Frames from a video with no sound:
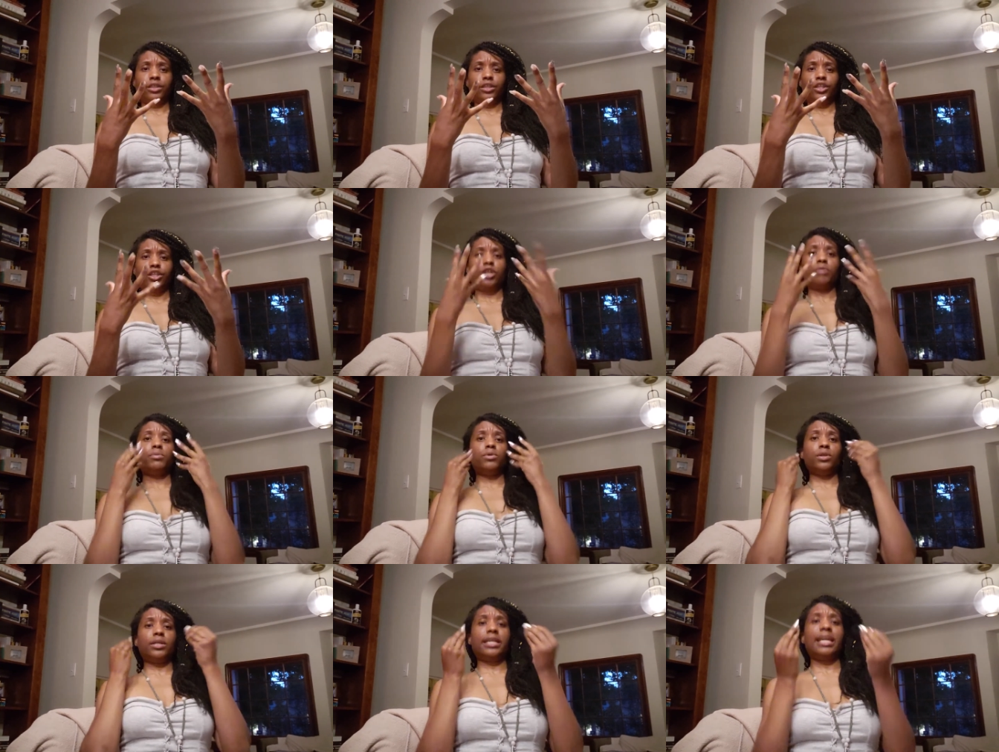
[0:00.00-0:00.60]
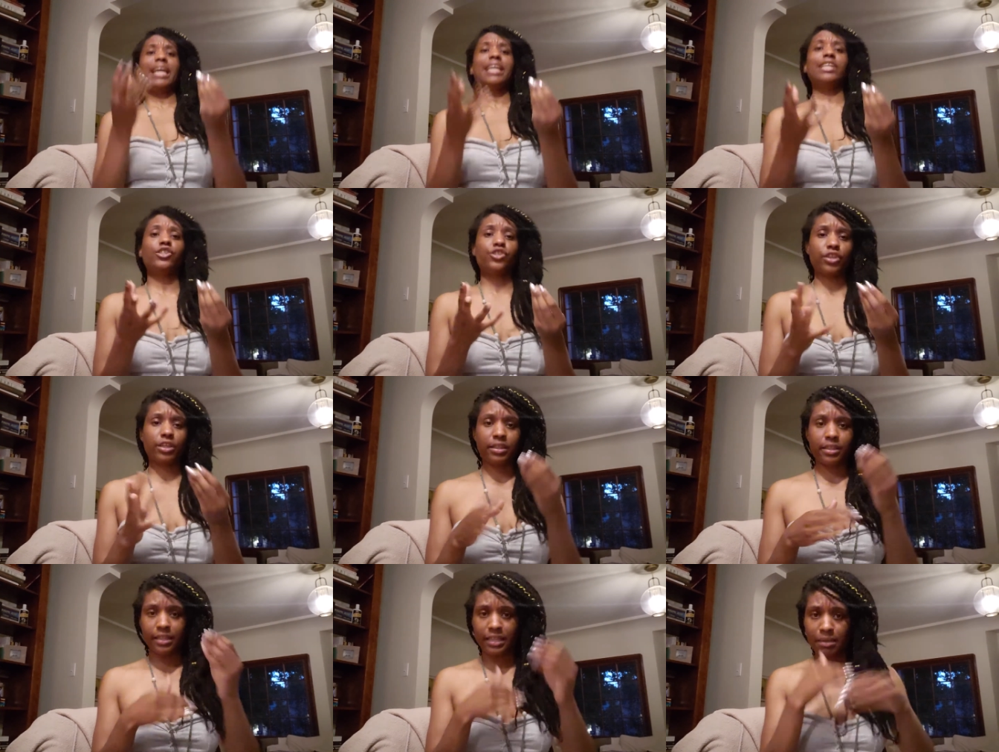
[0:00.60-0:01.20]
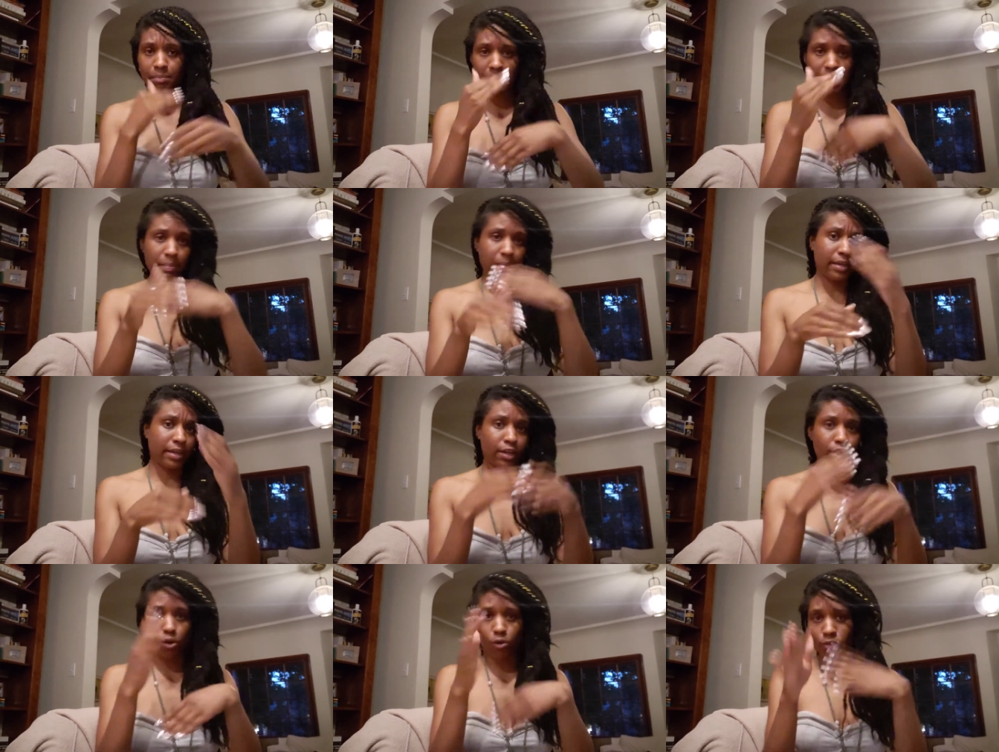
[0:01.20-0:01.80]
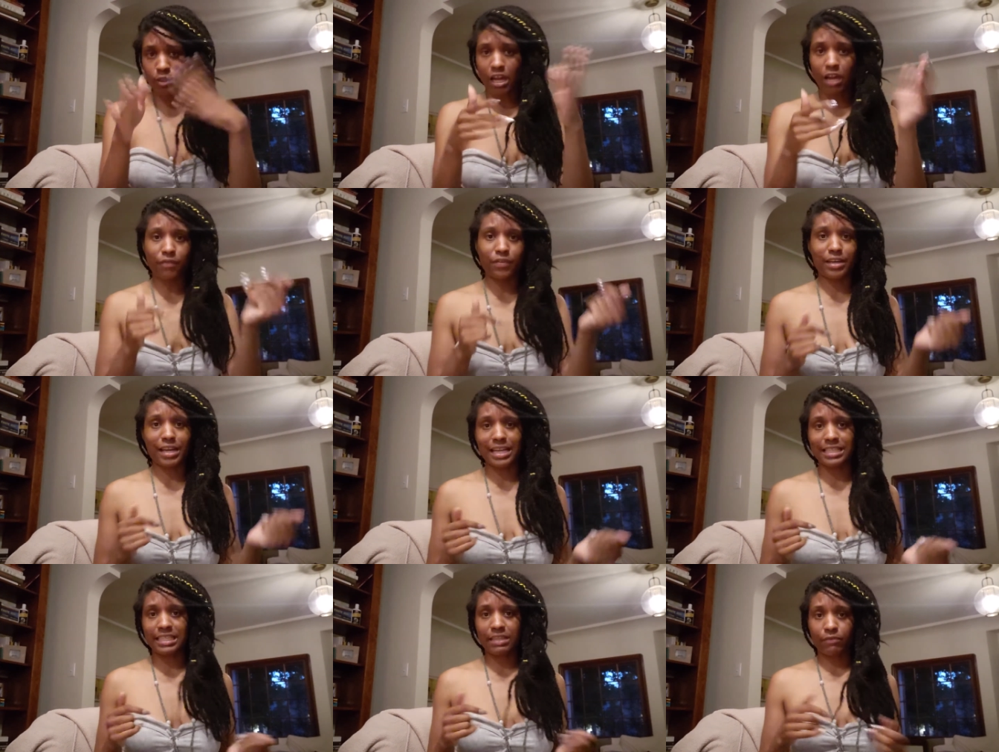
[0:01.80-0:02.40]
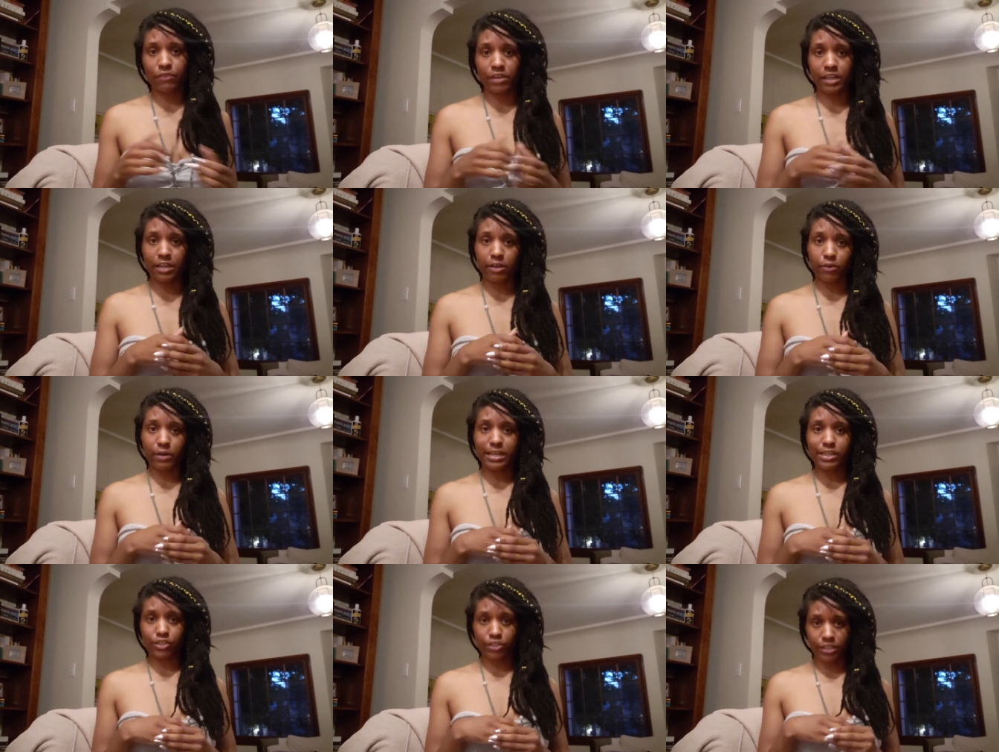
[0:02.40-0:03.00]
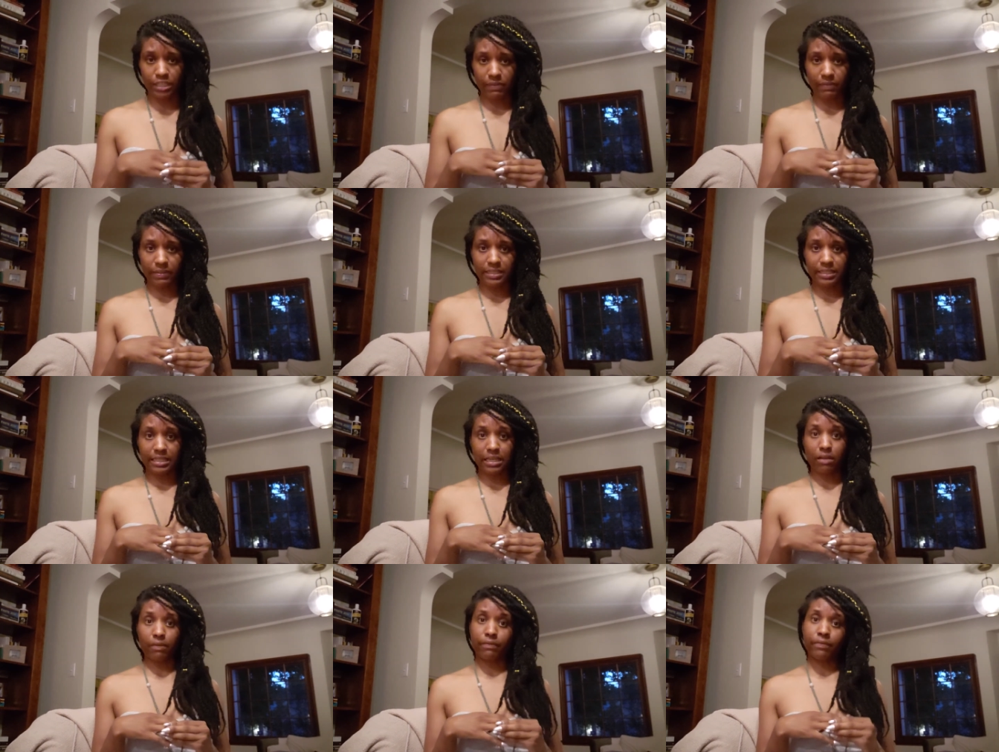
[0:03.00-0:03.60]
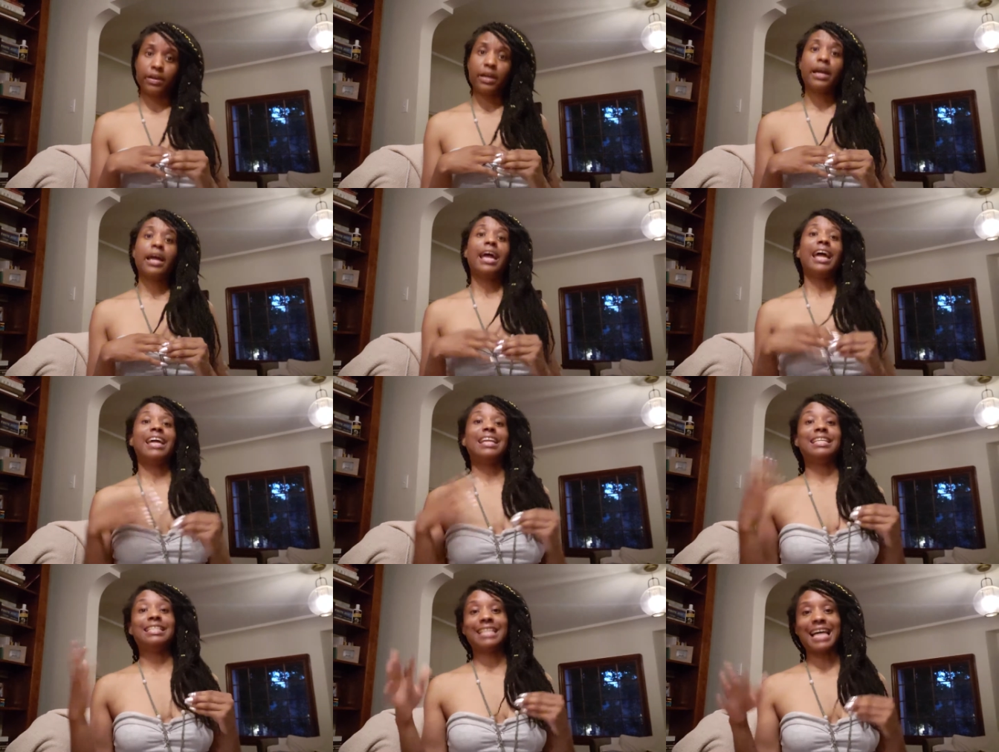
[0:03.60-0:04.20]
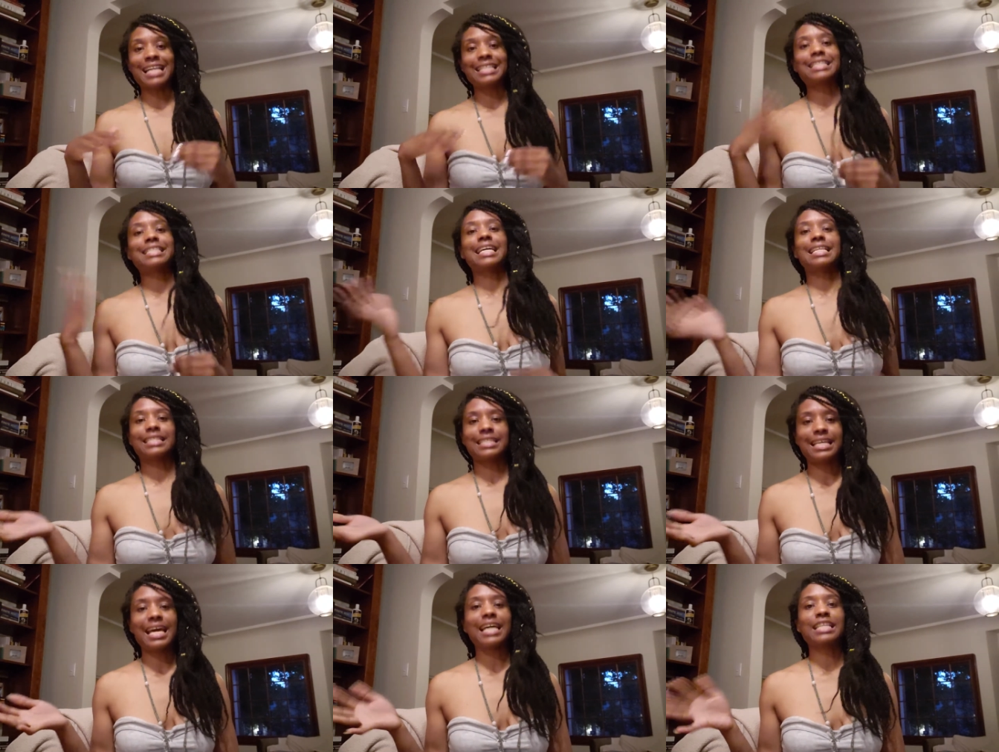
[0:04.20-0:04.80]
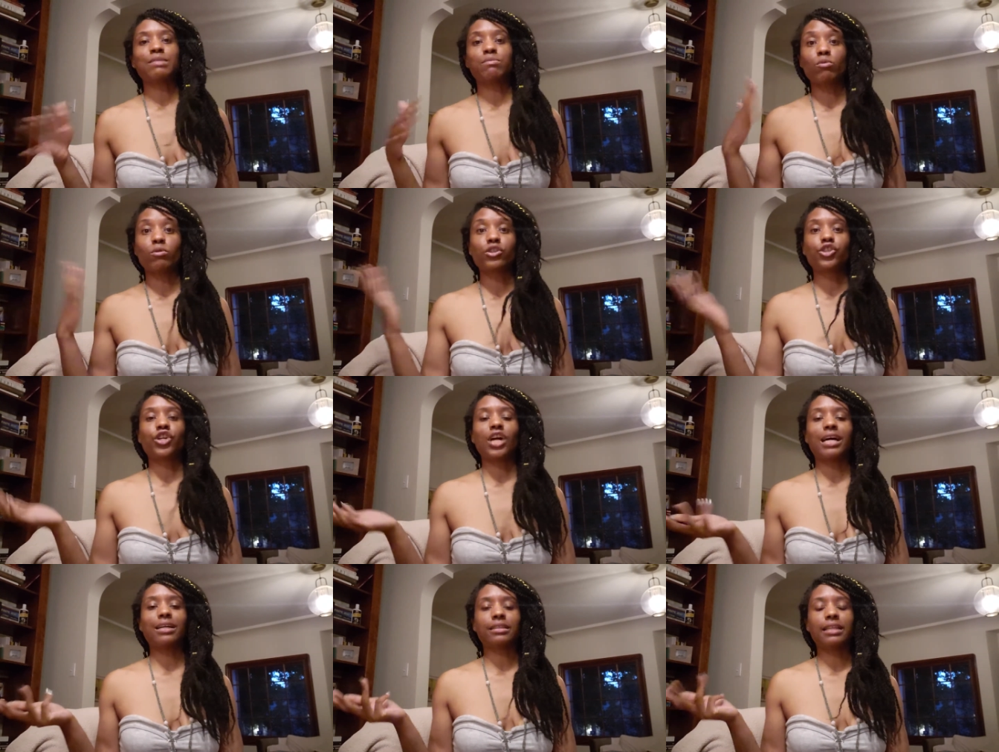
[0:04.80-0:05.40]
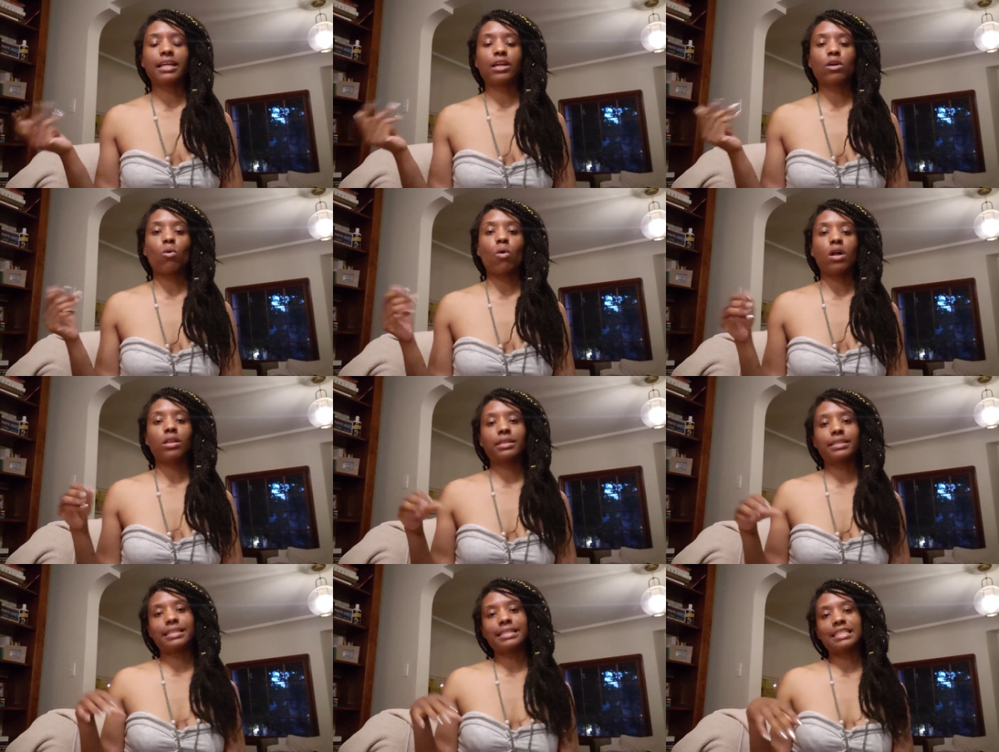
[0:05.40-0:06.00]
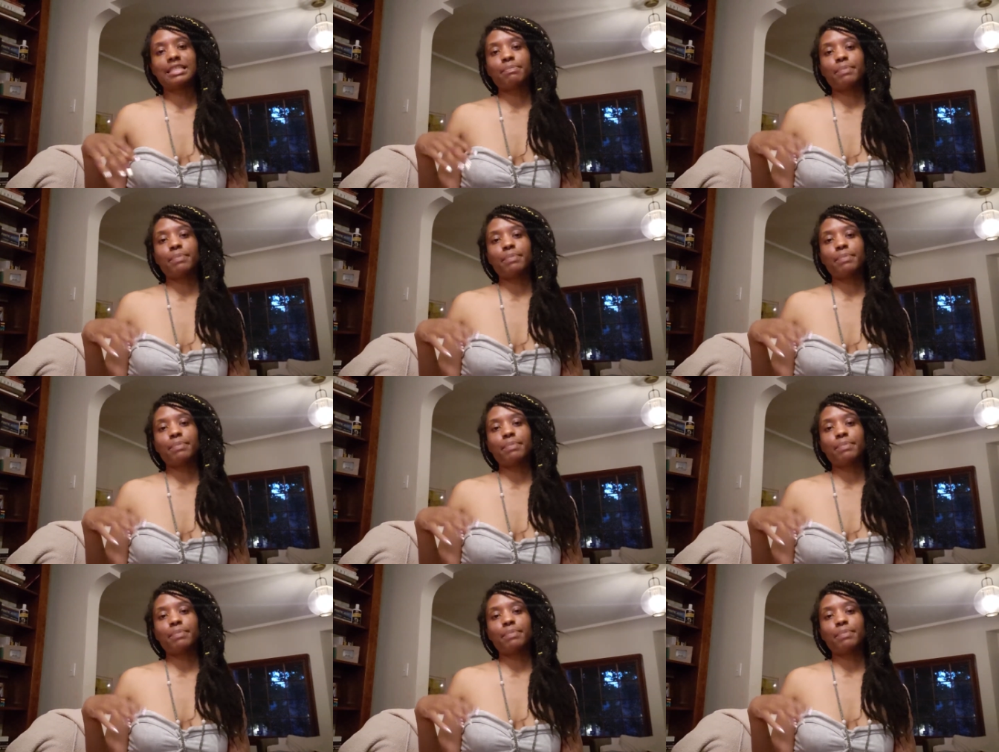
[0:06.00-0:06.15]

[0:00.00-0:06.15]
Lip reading: communication. Then maybe it goes off and has different iterations of itself, and in that sense has more childlike qualities.